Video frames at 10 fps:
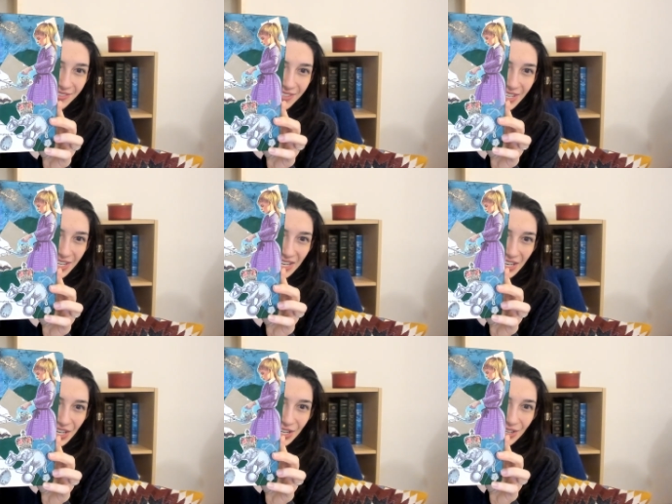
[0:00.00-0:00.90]
the
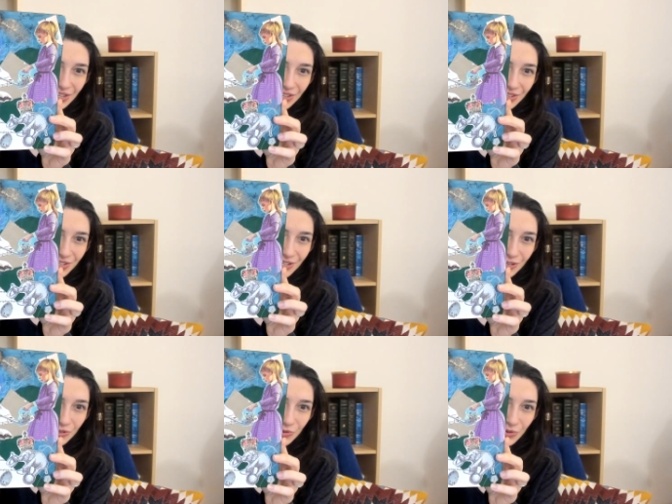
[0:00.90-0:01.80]

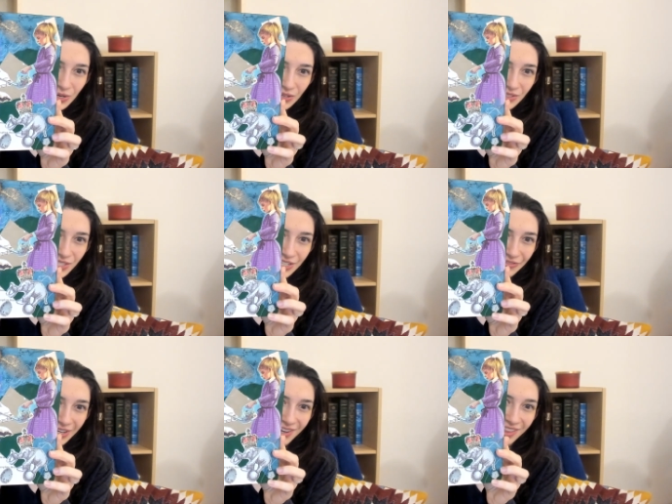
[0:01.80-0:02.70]
two
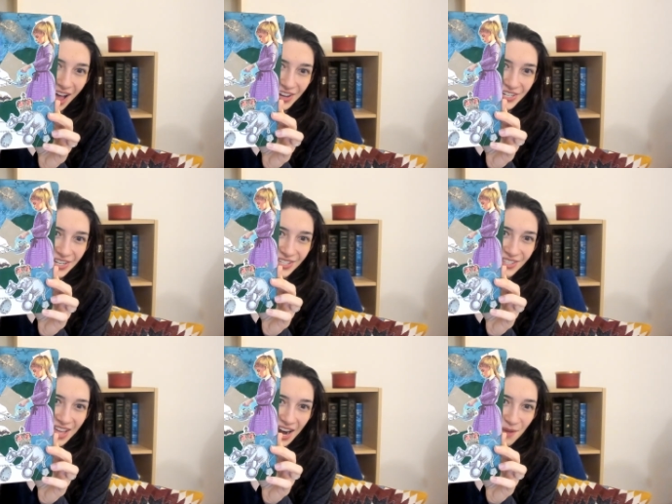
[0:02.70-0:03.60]
different collages
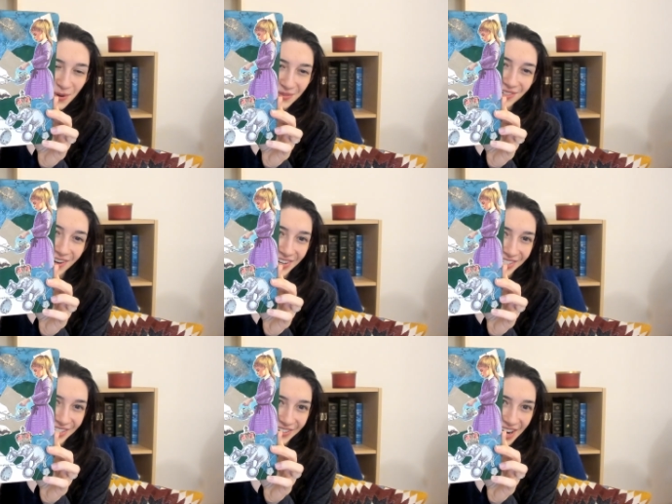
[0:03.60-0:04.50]
that I posted on
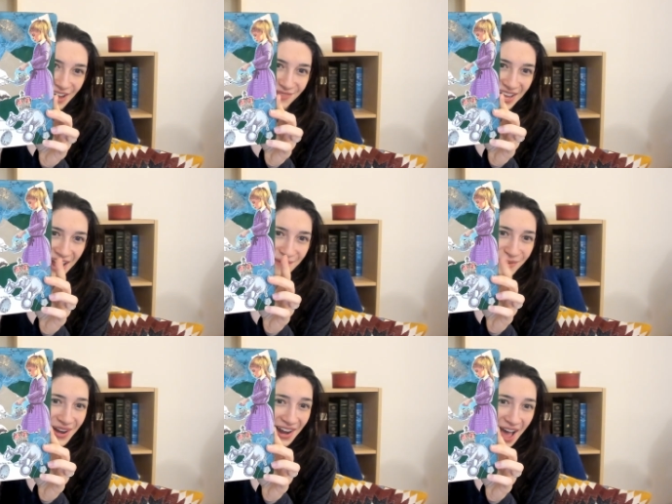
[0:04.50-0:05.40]
Instagram, and I'm
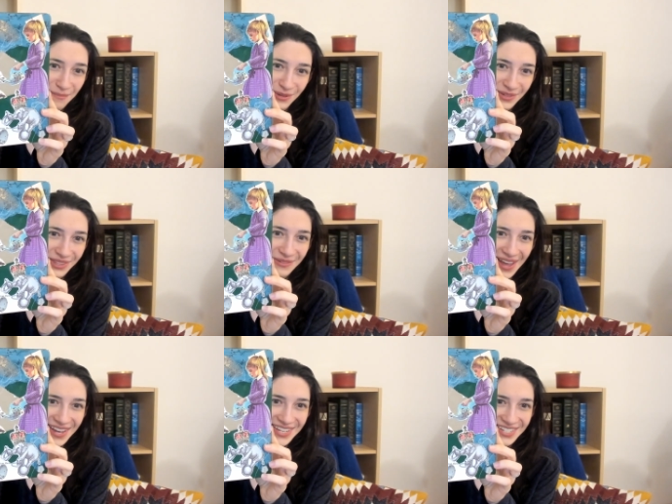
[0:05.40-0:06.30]
quite happy with the way
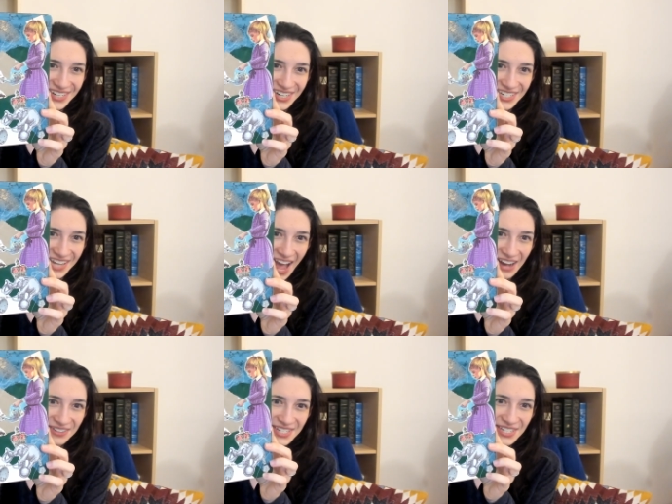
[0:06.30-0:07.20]
it turned
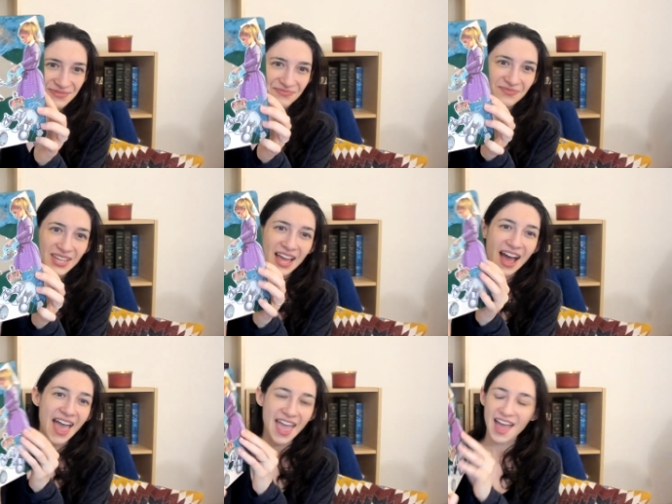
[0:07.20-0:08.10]
out.
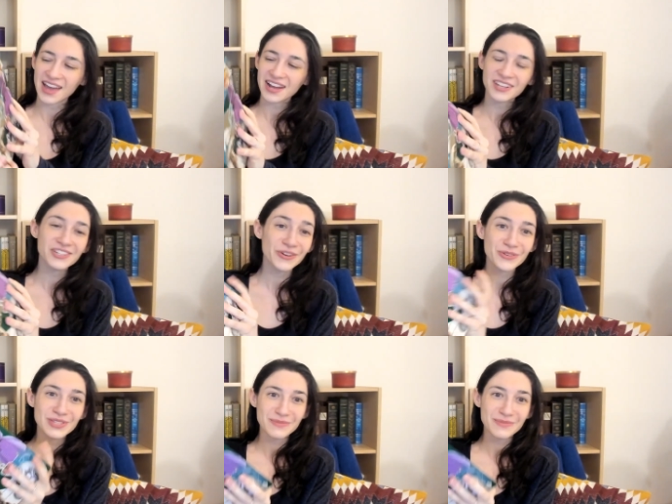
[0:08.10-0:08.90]
And I'll show you some of